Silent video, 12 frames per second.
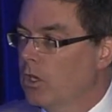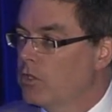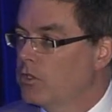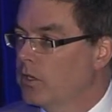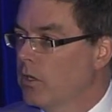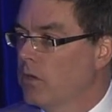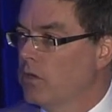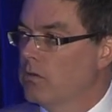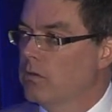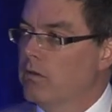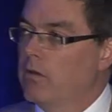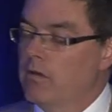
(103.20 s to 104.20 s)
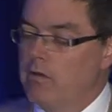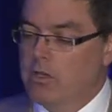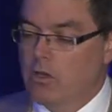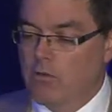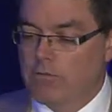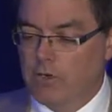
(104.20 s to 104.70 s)
So
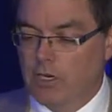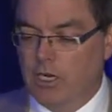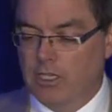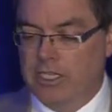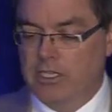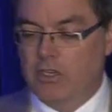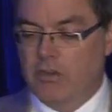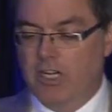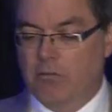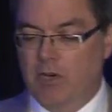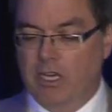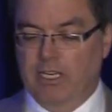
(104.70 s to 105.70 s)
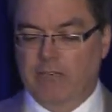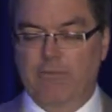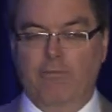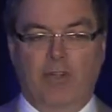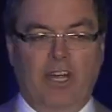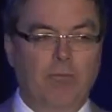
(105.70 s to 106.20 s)
the overall integrated modeling
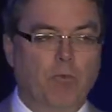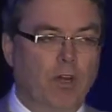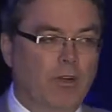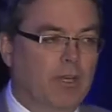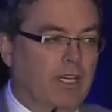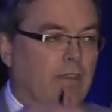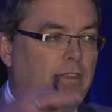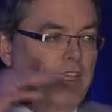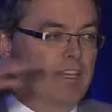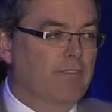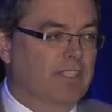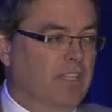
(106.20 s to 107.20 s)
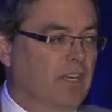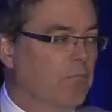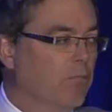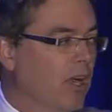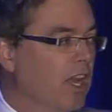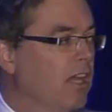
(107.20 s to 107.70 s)
framework we can think of as an
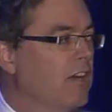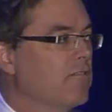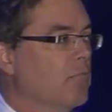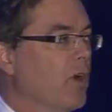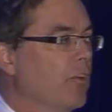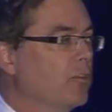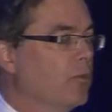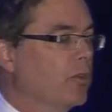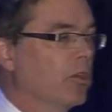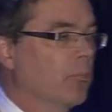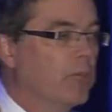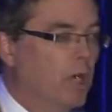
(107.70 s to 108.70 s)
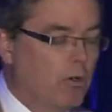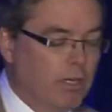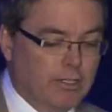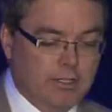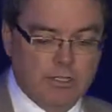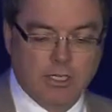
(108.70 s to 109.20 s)
umbrella of multiple
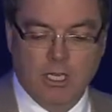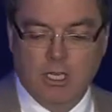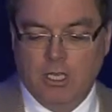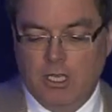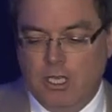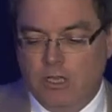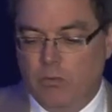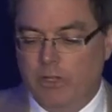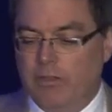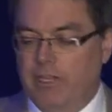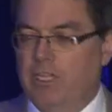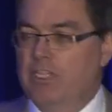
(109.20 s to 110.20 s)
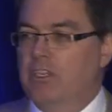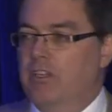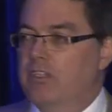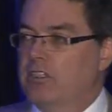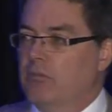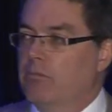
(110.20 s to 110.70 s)
components. Within each of
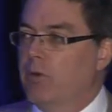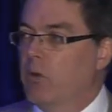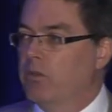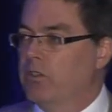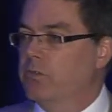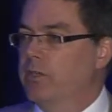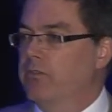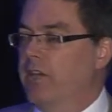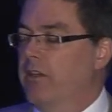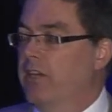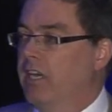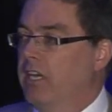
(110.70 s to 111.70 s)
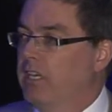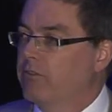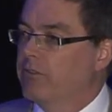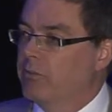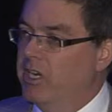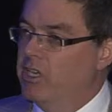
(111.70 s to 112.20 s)
these components, we gain
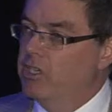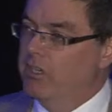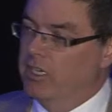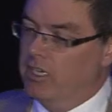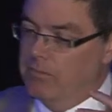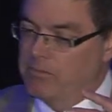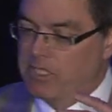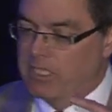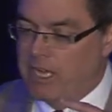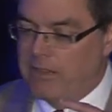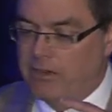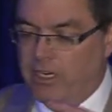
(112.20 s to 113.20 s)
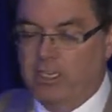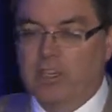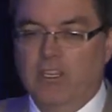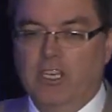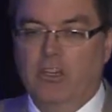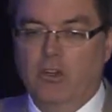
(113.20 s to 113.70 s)
information that comes together into
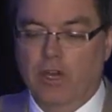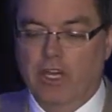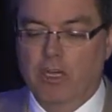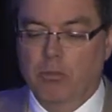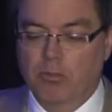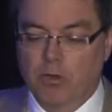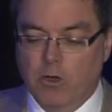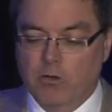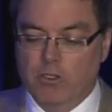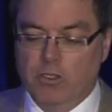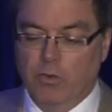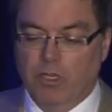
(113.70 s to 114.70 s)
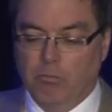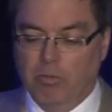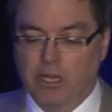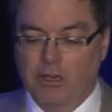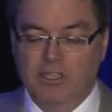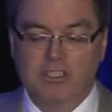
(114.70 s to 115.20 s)
the integrated approach so we can
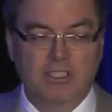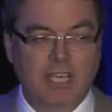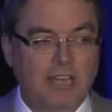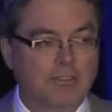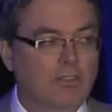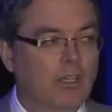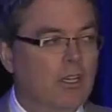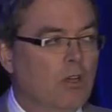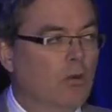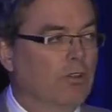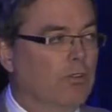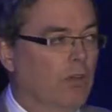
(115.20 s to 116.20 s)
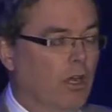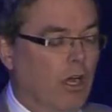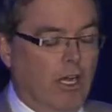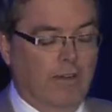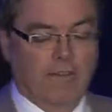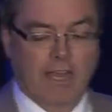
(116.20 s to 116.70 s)
better assess what's going
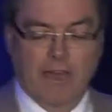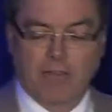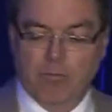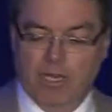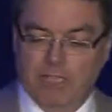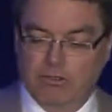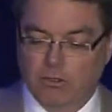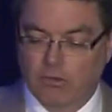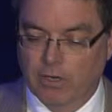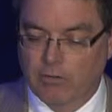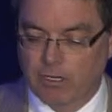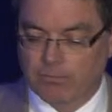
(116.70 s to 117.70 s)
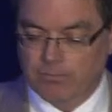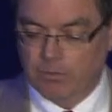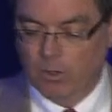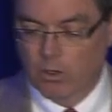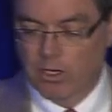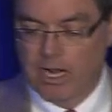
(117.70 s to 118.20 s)
on in the Athabasca River, the
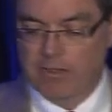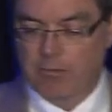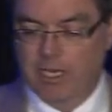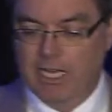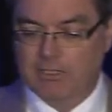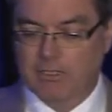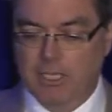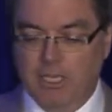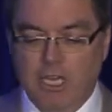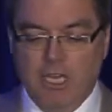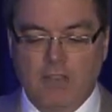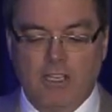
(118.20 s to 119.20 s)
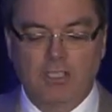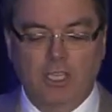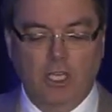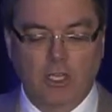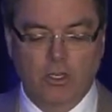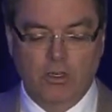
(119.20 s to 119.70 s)
lower Athabasca. This
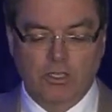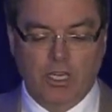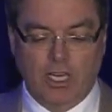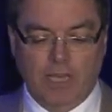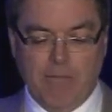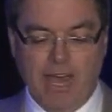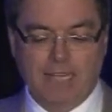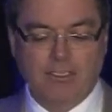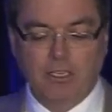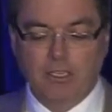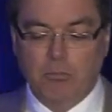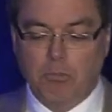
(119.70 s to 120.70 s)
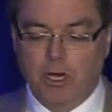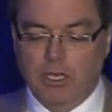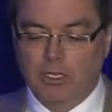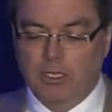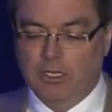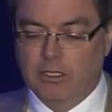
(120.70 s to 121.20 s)
includes climatic
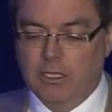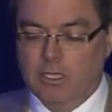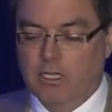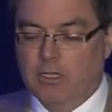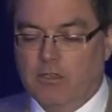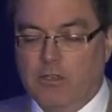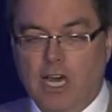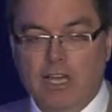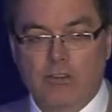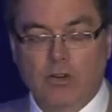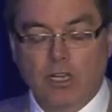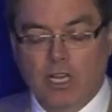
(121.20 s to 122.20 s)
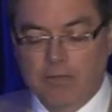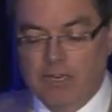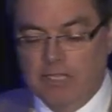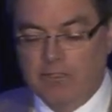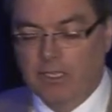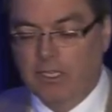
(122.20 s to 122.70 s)
modeling,
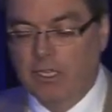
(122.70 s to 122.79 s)
hydroclimatic,